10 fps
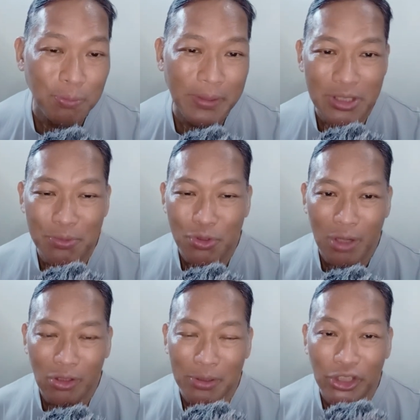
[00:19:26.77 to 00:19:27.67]
Please subscribe
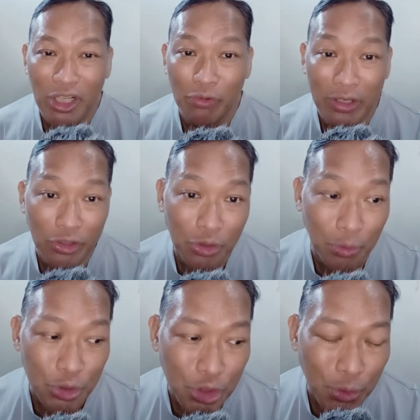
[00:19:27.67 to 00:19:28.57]
to my channel, Writer
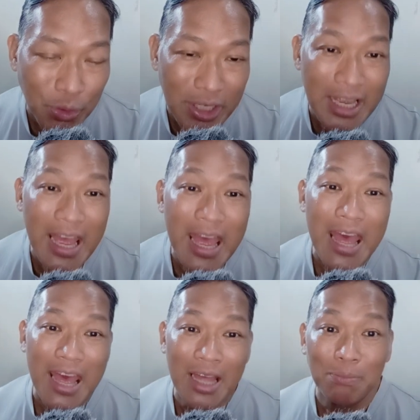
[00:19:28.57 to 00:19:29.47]
Coach Tony,
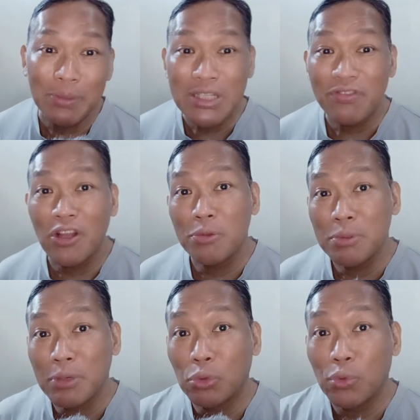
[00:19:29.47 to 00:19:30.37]
and please follow me on
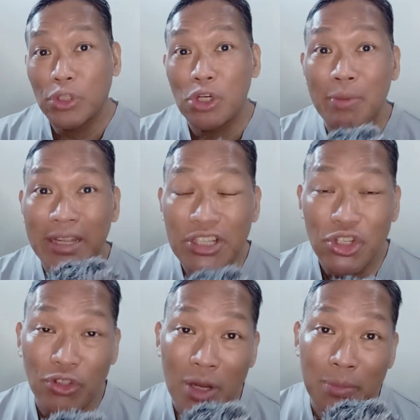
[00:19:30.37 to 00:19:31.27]
my Twitter, my
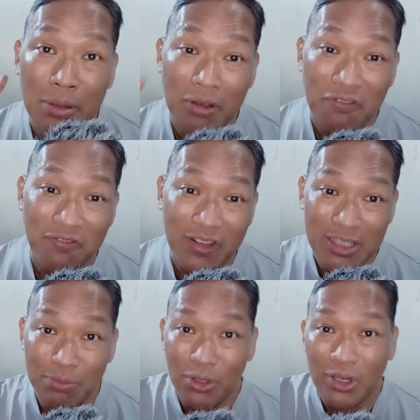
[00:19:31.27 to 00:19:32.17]
Instagram, and my
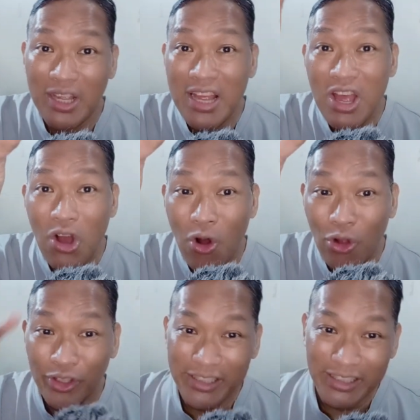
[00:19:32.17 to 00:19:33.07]
Facebook. All
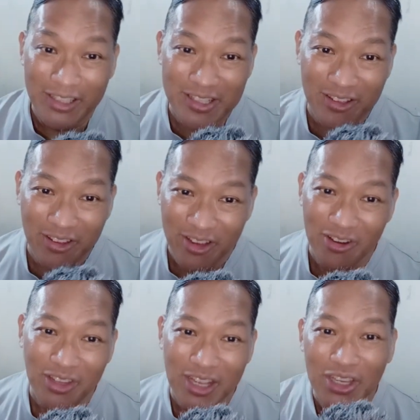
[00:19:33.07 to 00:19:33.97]
the details are there.
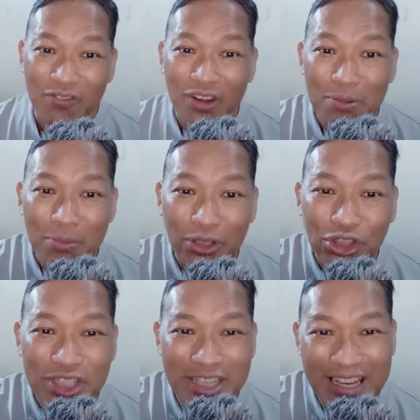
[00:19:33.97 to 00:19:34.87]
Thank you very much.
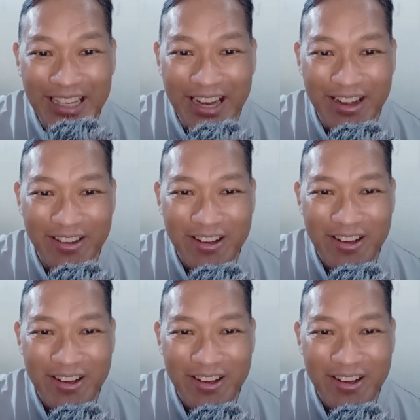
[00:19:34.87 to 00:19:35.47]
Take care.